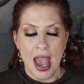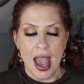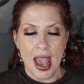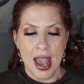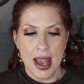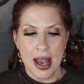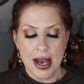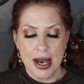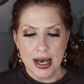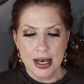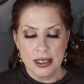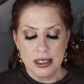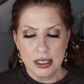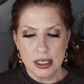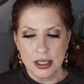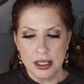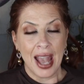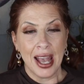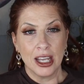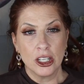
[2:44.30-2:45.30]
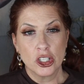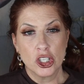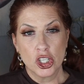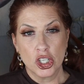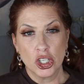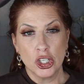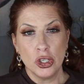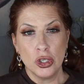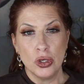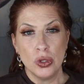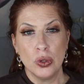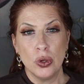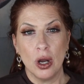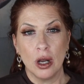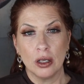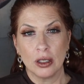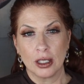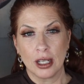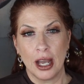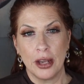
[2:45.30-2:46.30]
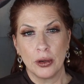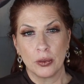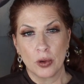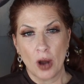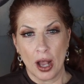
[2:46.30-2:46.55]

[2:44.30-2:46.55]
and I had two kind of